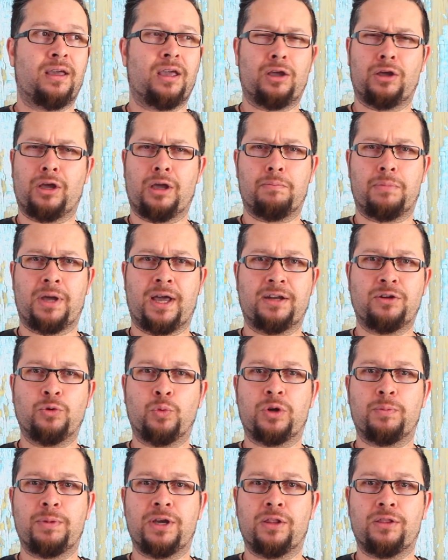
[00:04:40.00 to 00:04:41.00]
I don't
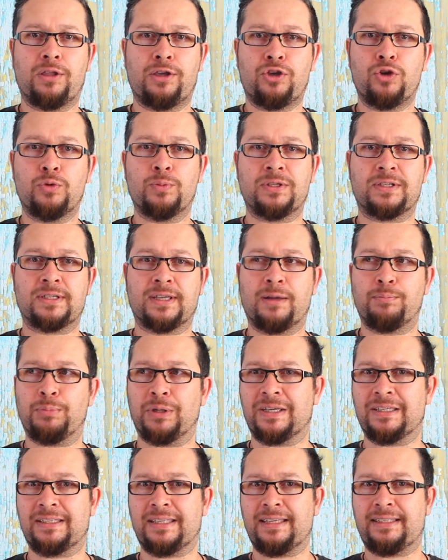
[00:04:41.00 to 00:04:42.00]
want to be on the human side
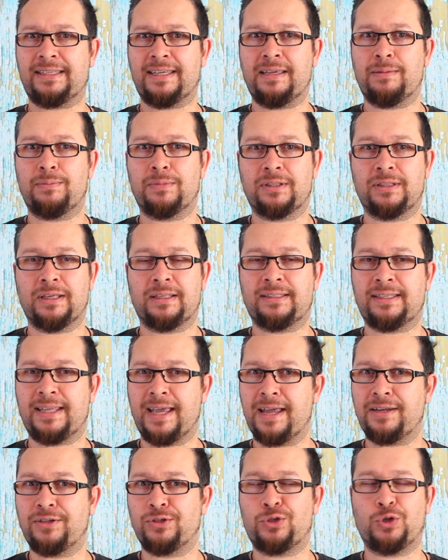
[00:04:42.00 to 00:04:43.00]
because they
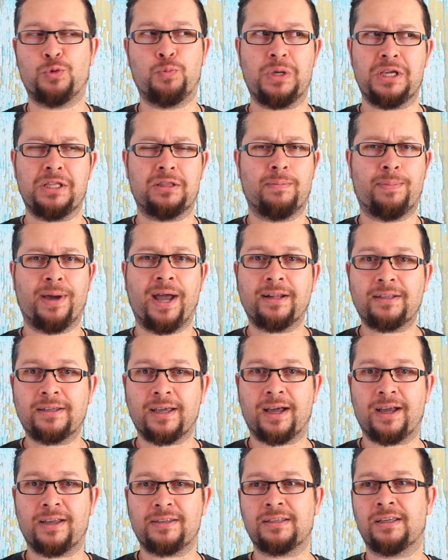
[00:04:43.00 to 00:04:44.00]
tend to be the bad
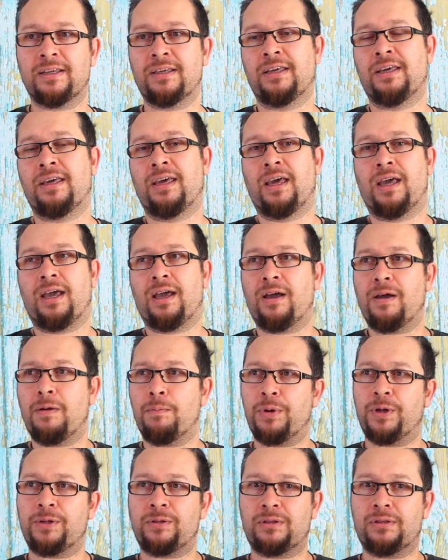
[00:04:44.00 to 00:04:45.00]
guys.
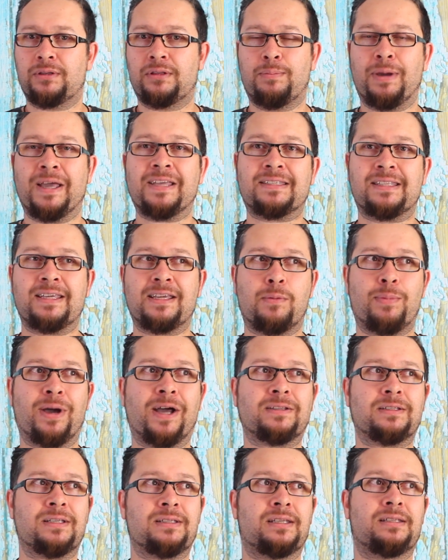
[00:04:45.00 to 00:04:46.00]
But the best thing
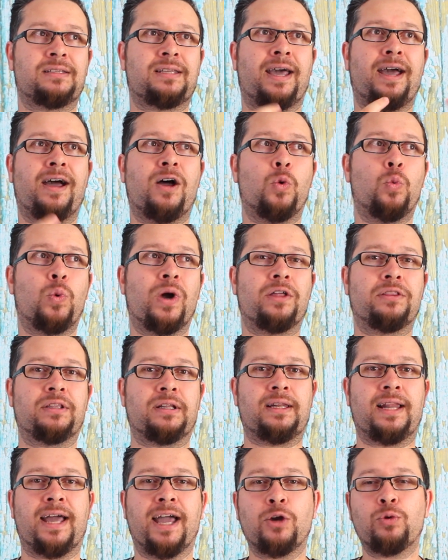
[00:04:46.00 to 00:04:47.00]
about this is how well the
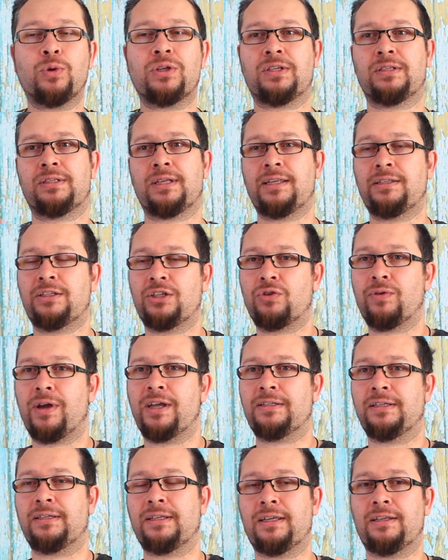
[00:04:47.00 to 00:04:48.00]
language is
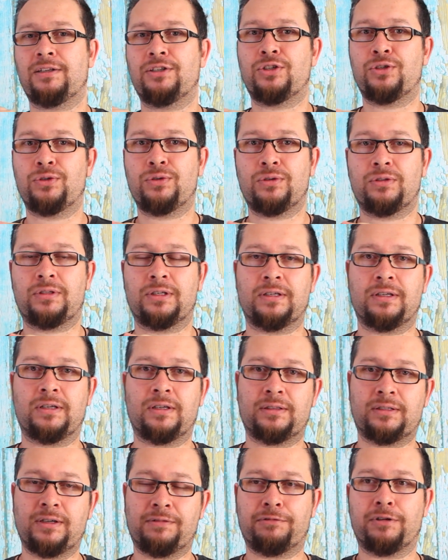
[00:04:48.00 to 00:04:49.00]
integrated into
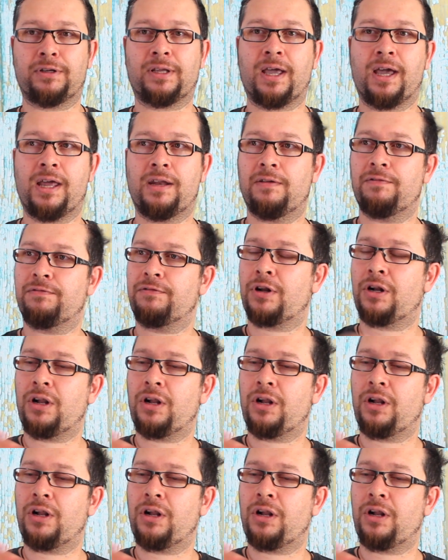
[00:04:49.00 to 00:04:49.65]
the different kind of